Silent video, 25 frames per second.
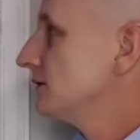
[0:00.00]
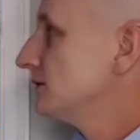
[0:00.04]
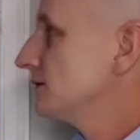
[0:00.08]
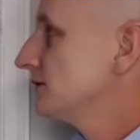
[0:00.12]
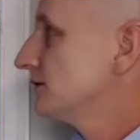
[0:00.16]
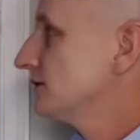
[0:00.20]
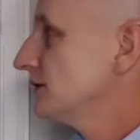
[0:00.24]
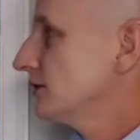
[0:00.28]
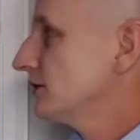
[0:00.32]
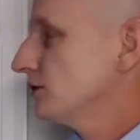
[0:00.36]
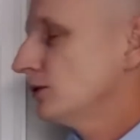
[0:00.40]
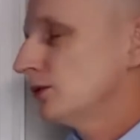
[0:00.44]

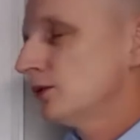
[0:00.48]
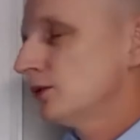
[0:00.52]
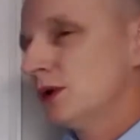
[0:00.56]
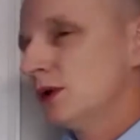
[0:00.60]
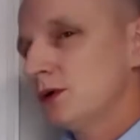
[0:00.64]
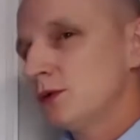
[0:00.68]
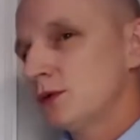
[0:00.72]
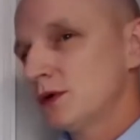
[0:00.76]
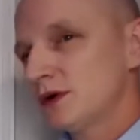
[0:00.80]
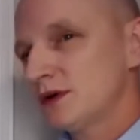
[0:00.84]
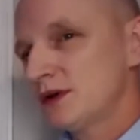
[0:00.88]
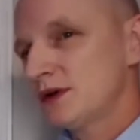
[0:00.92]
So
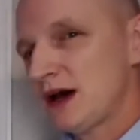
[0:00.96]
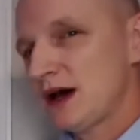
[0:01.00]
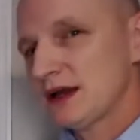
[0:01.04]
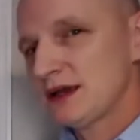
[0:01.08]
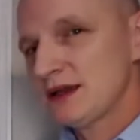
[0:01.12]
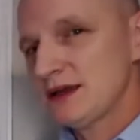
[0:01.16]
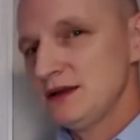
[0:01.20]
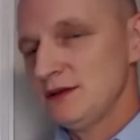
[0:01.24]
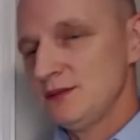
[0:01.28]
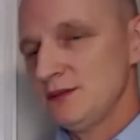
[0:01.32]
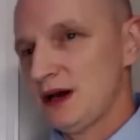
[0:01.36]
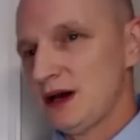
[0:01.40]
what we're
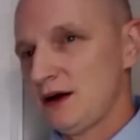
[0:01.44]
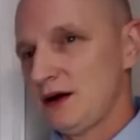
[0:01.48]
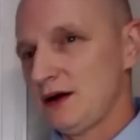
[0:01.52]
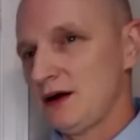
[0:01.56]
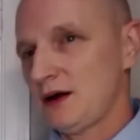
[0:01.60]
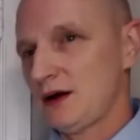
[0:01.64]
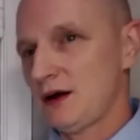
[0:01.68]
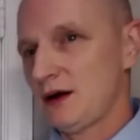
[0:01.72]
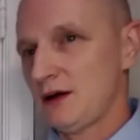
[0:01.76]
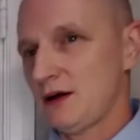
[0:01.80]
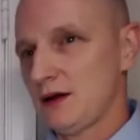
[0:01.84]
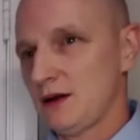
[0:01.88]
talking about
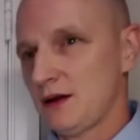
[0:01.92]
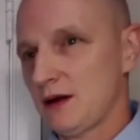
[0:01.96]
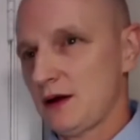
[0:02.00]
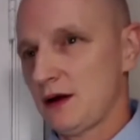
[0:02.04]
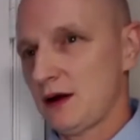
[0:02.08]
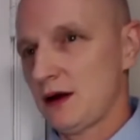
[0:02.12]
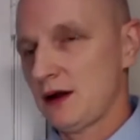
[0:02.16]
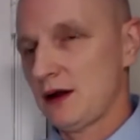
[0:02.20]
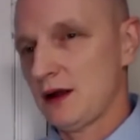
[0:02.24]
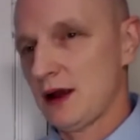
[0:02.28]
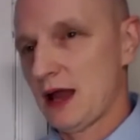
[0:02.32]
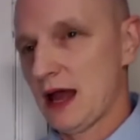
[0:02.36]

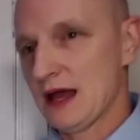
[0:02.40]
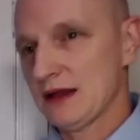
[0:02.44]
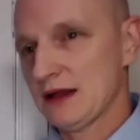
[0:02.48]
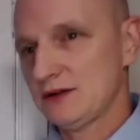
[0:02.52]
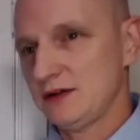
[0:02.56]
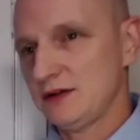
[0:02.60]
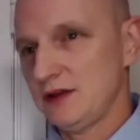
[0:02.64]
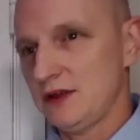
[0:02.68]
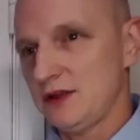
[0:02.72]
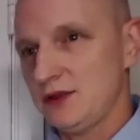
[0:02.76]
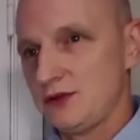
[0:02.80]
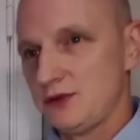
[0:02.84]
are
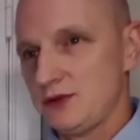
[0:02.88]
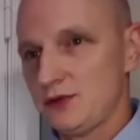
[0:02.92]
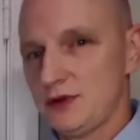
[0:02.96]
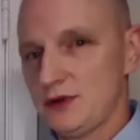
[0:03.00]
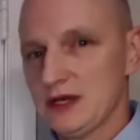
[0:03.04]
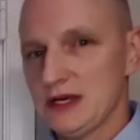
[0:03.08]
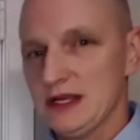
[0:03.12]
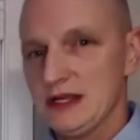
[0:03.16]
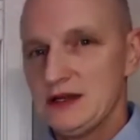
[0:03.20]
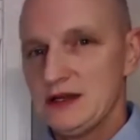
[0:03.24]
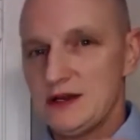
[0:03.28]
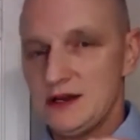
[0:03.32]
actually
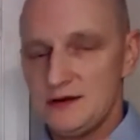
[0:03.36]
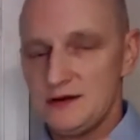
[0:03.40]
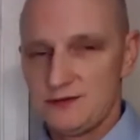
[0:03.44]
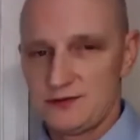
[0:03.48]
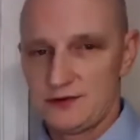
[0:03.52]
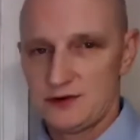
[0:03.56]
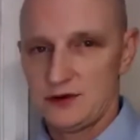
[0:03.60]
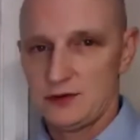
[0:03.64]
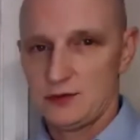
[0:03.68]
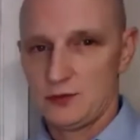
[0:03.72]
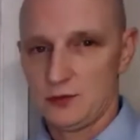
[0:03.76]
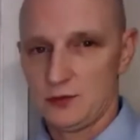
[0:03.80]
three
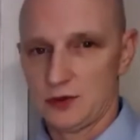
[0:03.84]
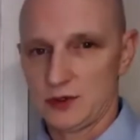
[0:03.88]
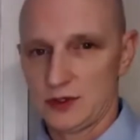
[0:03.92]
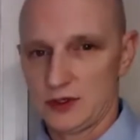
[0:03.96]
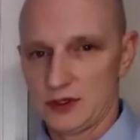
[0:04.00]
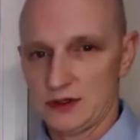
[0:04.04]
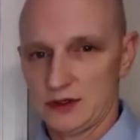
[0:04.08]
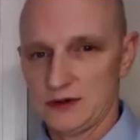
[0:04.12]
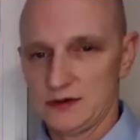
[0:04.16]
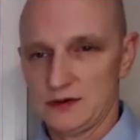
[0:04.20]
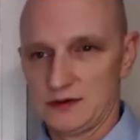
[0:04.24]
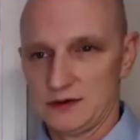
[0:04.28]
different
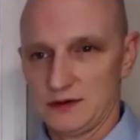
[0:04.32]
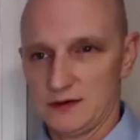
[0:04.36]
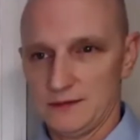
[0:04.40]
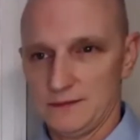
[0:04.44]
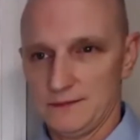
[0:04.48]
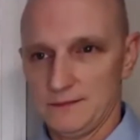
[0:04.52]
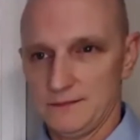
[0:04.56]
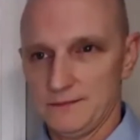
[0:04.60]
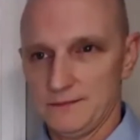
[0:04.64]
words.